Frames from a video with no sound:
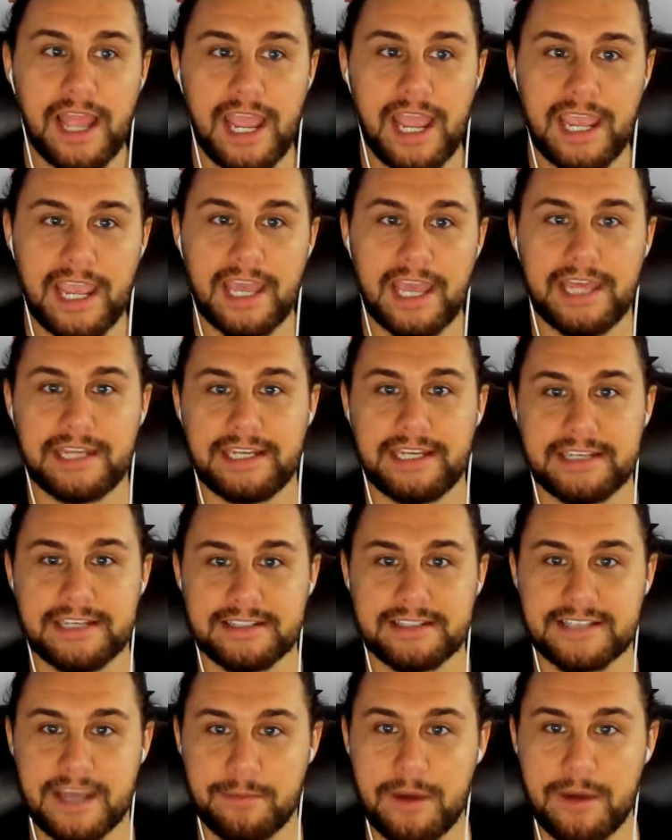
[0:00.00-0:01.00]
And he
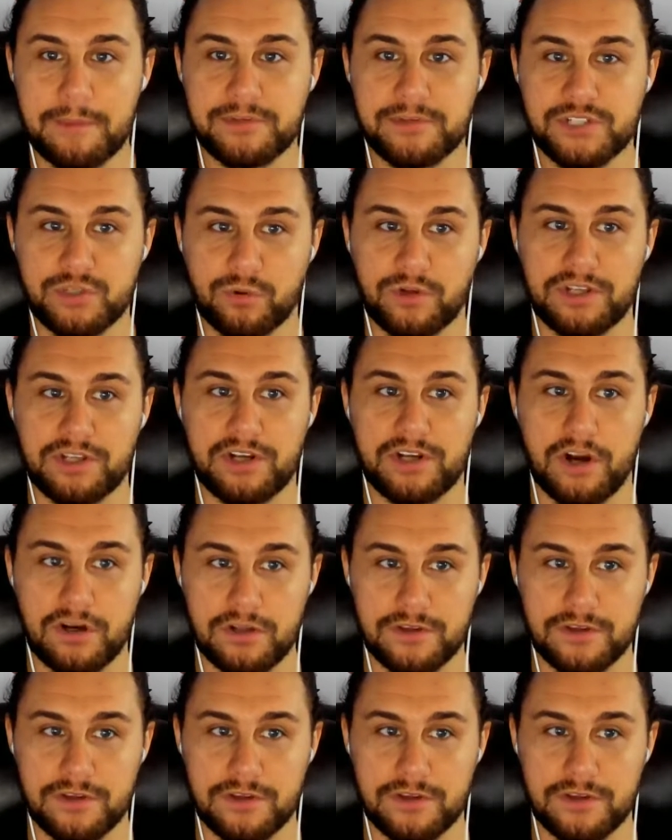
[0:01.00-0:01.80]
has come up short in all of